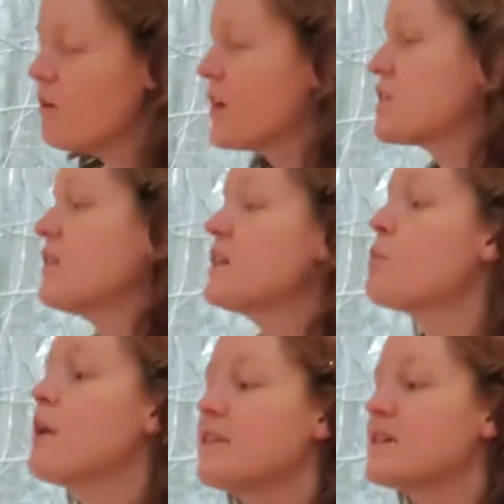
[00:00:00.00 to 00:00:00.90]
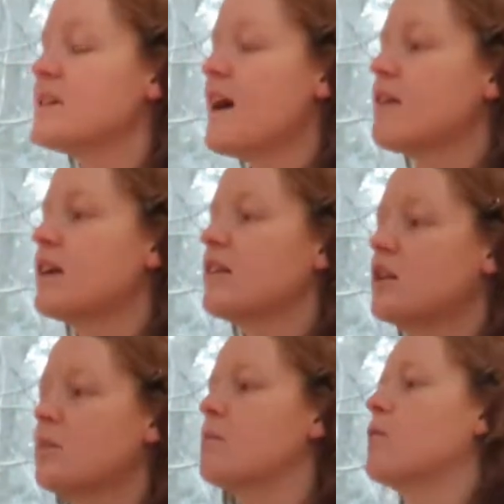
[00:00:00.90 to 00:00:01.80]
Alright, so let's break this down in a
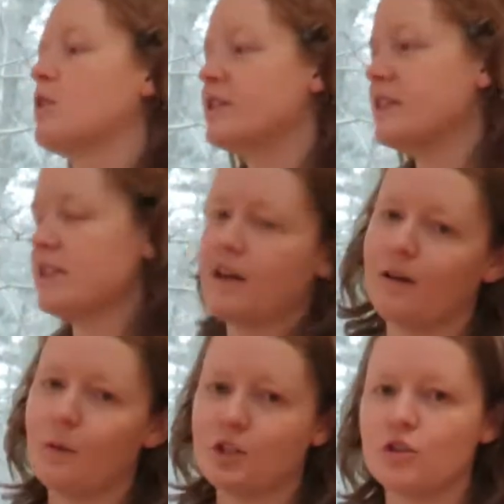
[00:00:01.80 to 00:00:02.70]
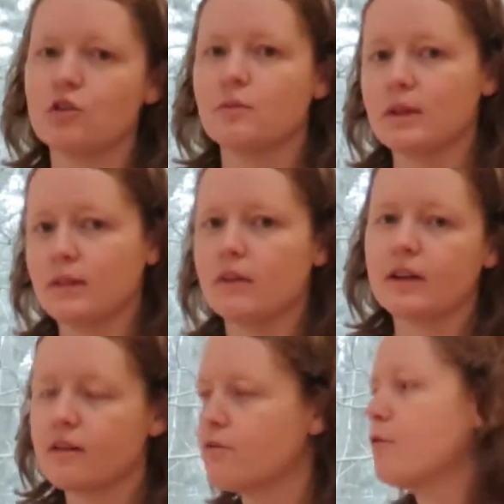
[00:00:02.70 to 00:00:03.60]
little bit more detail, what you should be
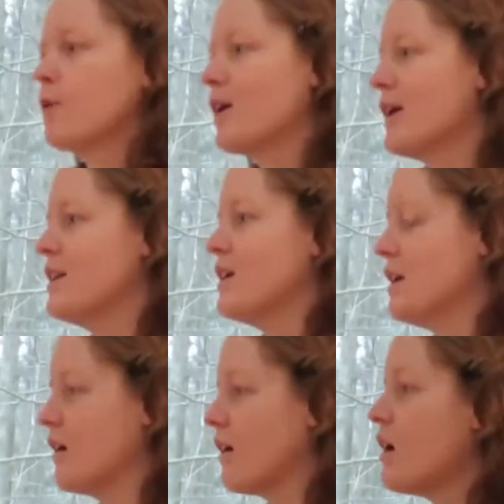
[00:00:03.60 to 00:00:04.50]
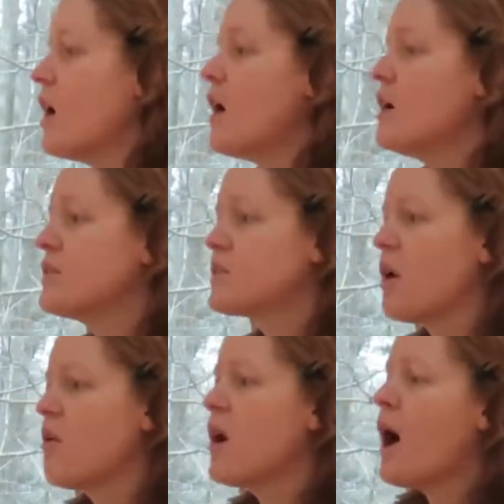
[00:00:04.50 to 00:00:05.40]
looking for in here.
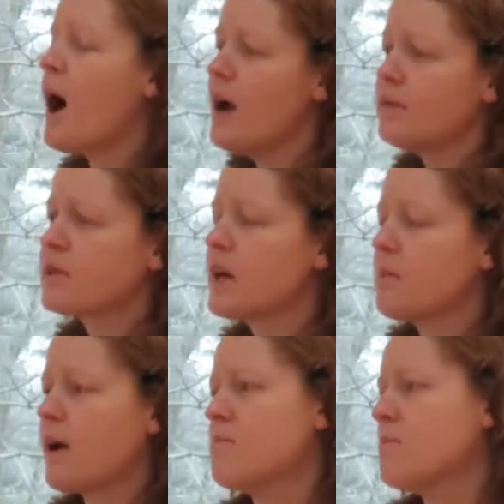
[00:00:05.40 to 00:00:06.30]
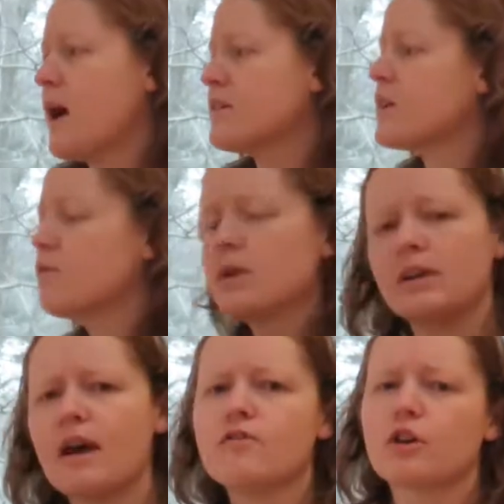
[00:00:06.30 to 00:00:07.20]
So I've done my best. I've
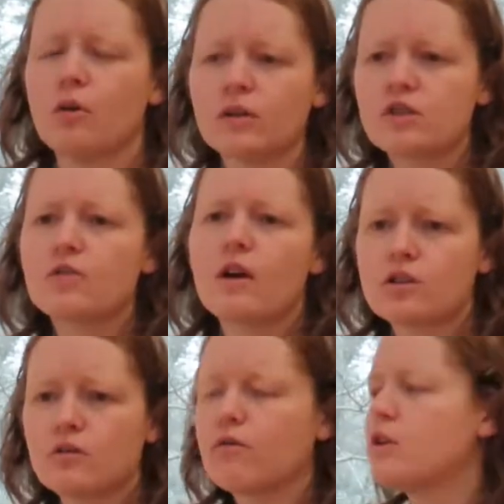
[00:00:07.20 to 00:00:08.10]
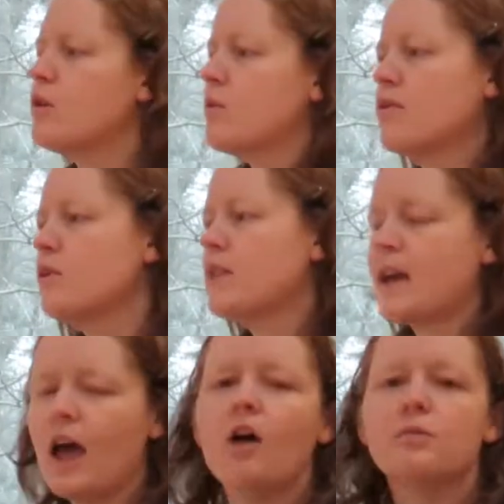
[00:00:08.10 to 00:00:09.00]
written out the chord structure for you if
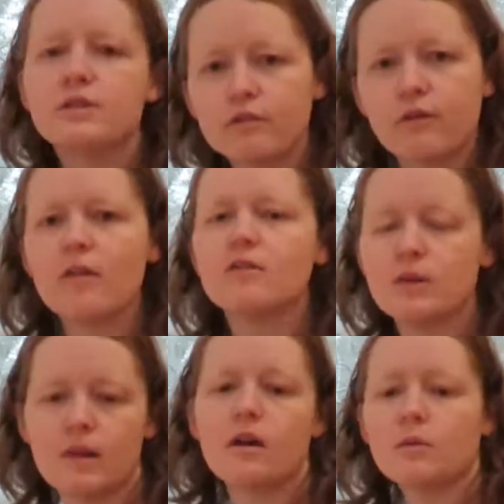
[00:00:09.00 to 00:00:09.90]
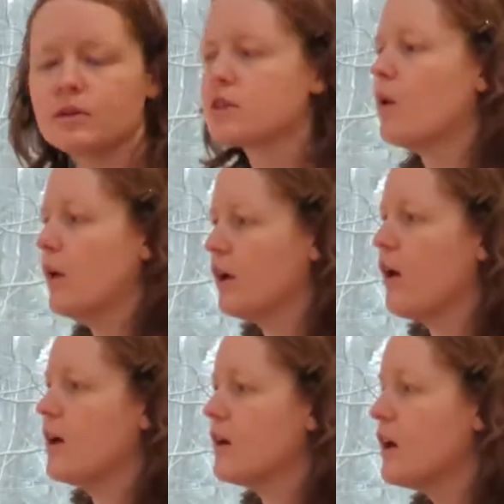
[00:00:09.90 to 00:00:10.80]
that helps you follow along what's going
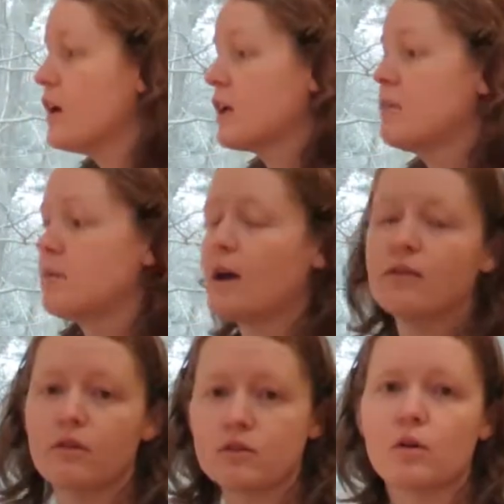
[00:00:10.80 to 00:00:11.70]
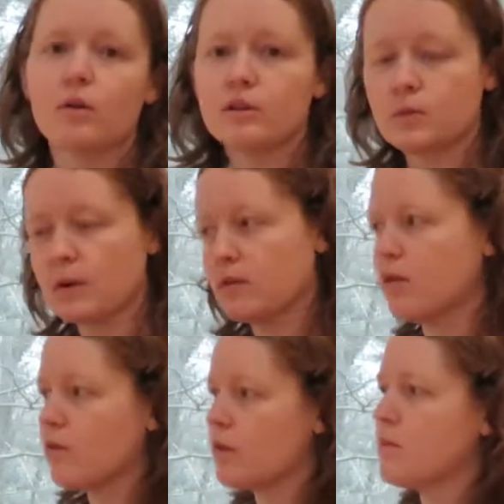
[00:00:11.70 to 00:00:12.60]
on. Keep in mind those chords written
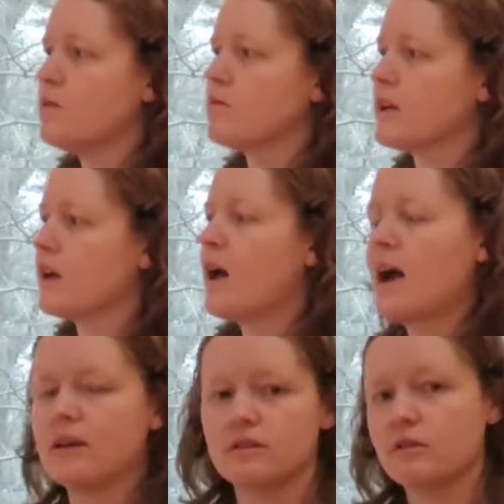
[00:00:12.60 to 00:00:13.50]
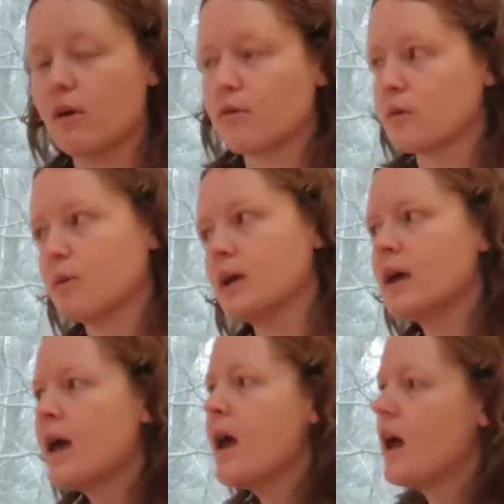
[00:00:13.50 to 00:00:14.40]
over the music as you go through
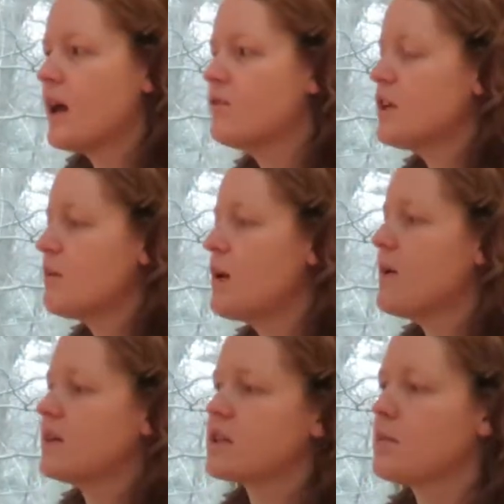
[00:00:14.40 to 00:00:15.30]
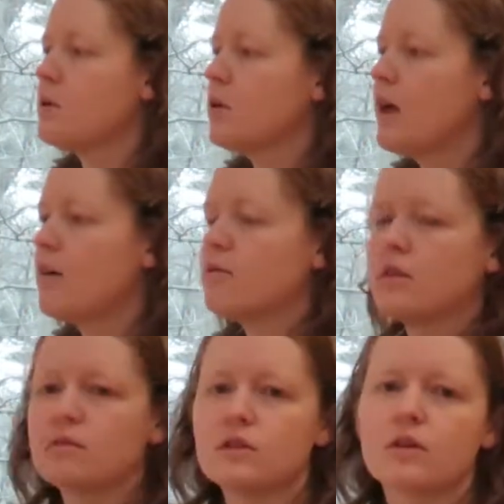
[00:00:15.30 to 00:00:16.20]
it. And I've done my best to pull out
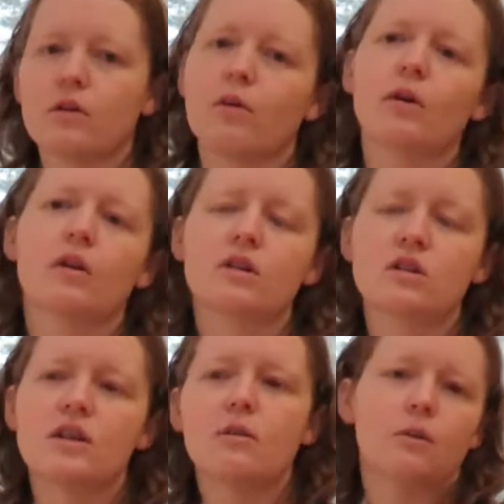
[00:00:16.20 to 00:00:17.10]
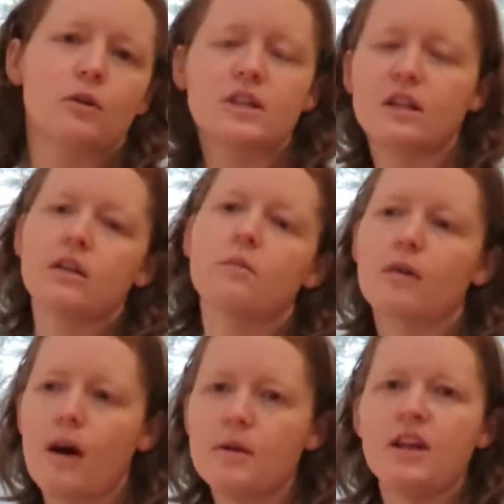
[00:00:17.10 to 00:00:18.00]
notes in the chords that were particularly
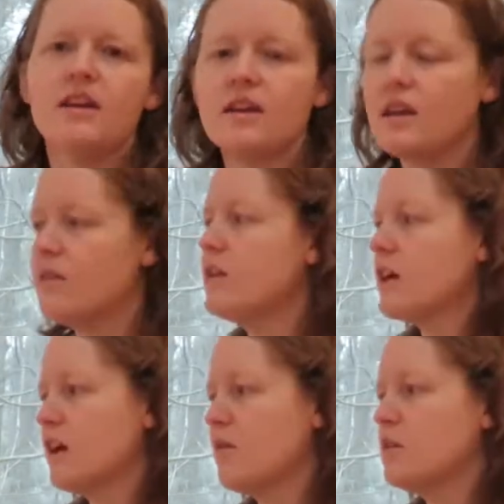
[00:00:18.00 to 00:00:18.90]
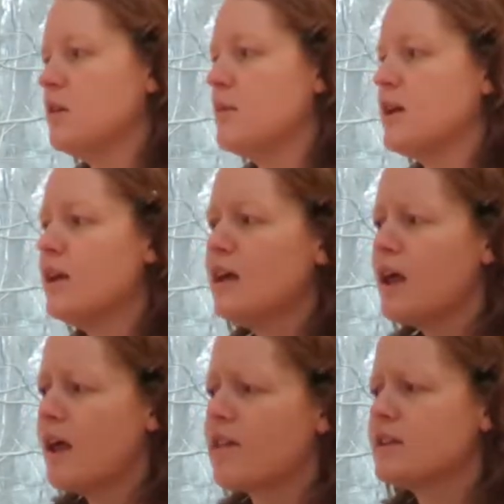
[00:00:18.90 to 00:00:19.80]
prominent in the accompaniment
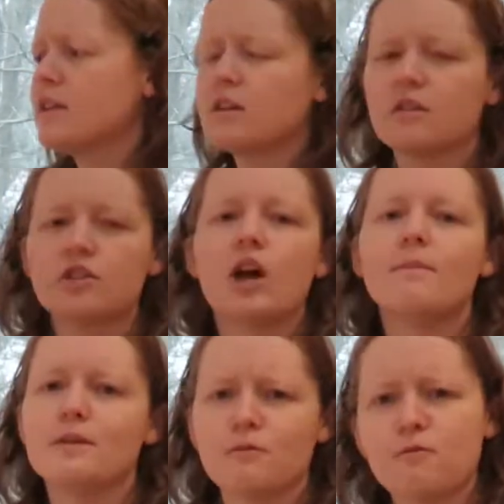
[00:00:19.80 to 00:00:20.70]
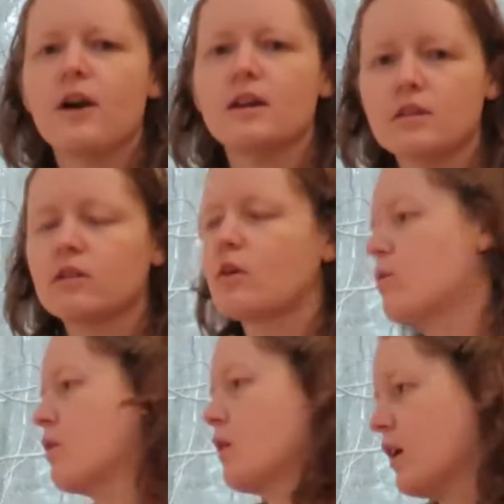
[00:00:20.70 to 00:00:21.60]
and that did a good job defining the
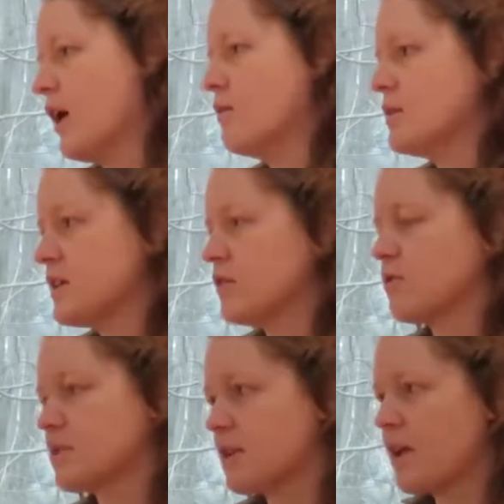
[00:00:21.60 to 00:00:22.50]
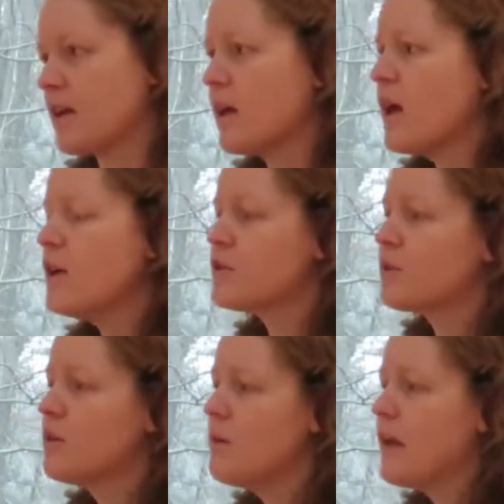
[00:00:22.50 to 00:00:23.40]
chord I was interested in.
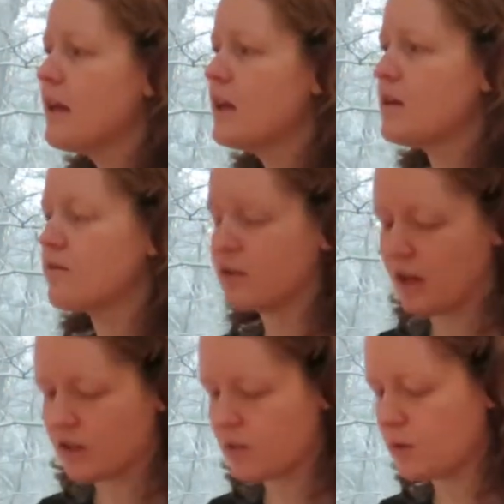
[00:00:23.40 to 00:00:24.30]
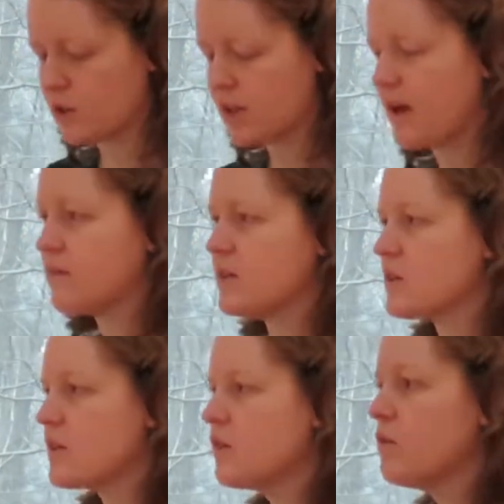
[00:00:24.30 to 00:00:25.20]
So at the beginning of this, we just have
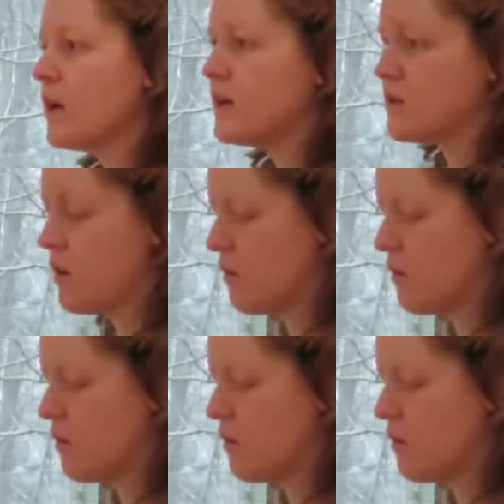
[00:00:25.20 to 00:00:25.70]
these single bass